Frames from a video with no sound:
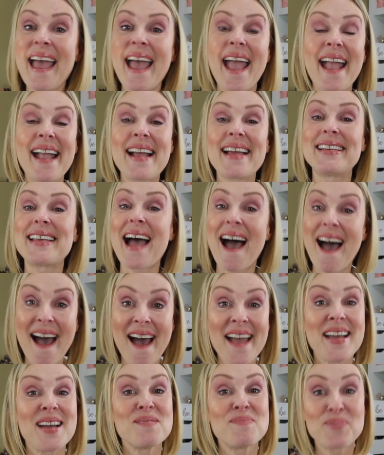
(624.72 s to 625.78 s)
And
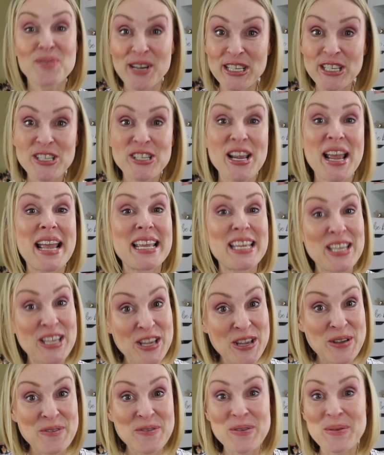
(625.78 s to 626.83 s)
I appreciate
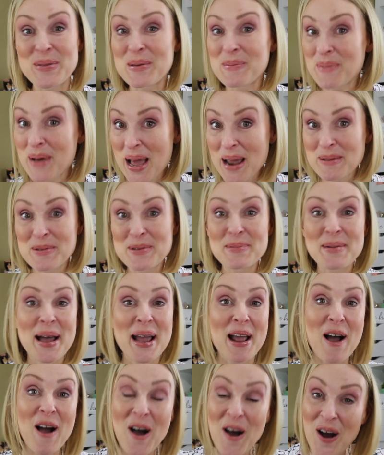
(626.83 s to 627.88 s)
you from the bottom of my
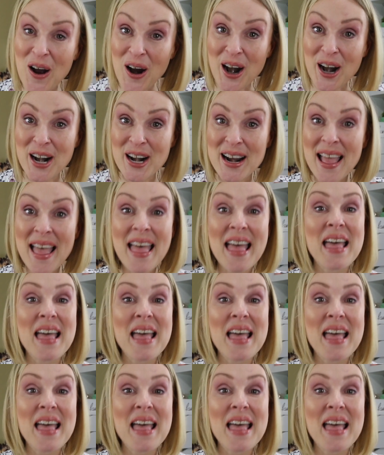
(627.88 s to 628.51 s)
heart.